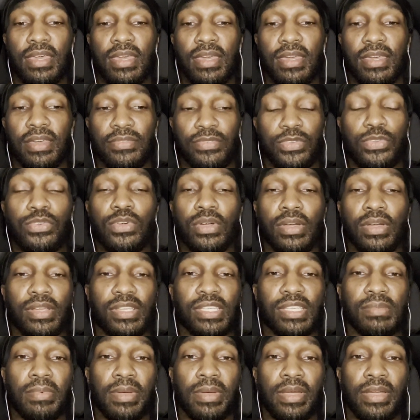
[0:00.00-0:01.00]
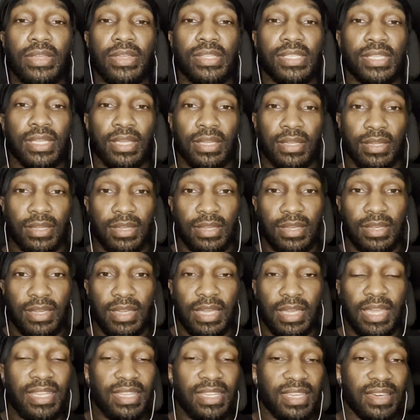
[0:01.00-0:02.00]
If you are experiencing
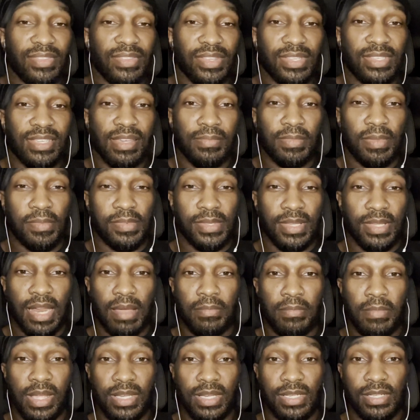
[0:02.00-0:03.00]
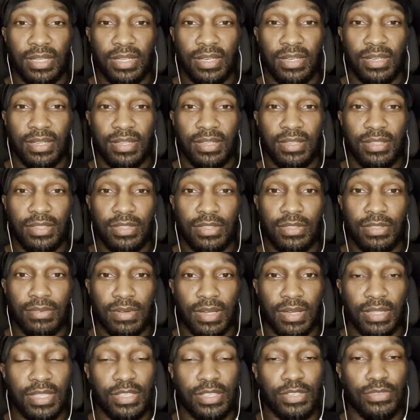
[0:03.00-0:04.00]
any of the symptoms that I mentioned
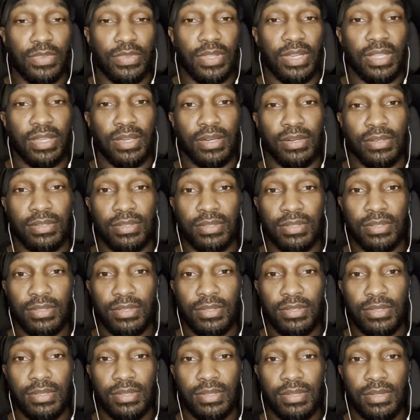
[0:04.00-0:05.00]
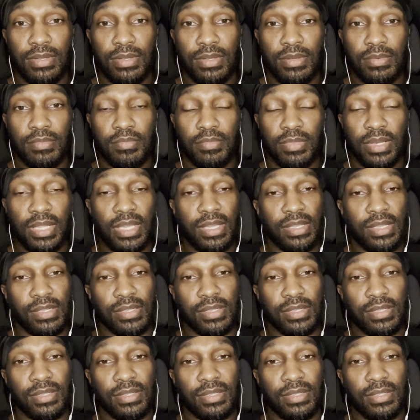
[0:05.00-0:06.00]
throughout this video,
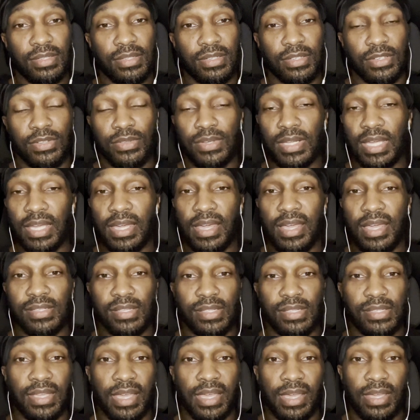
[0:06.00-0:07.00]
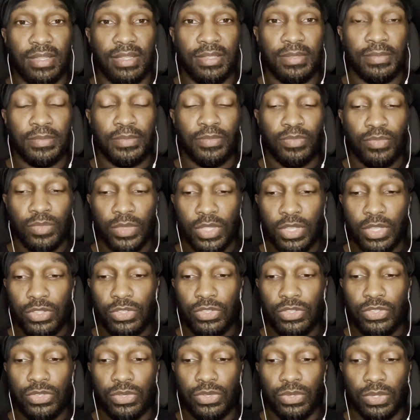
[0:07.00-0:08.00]
please do not hesitate
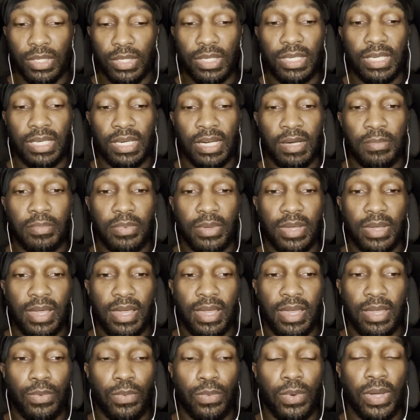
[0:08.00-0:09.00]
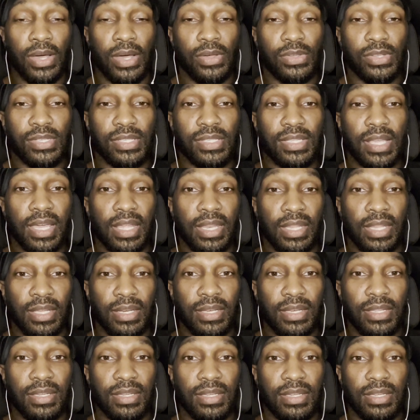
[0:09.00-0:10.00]
to look up a well-studied
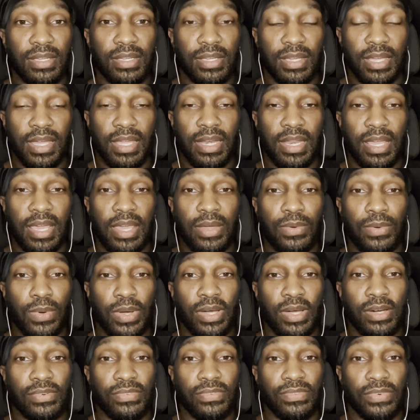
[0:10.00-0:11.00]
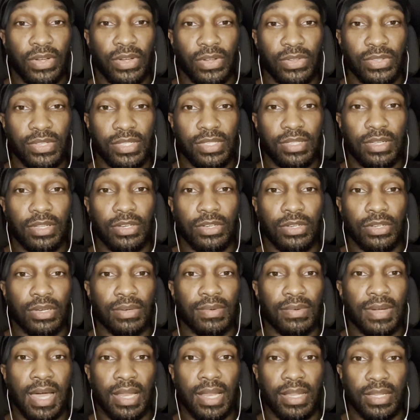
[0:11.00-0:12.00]
and a well-versed
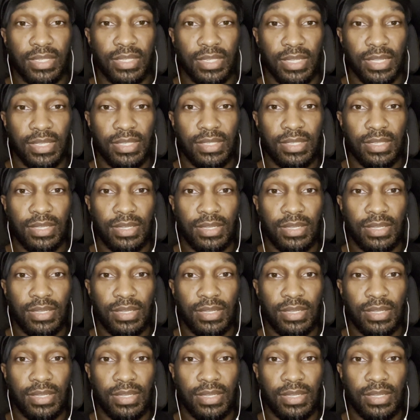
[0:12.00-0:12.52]
neurologist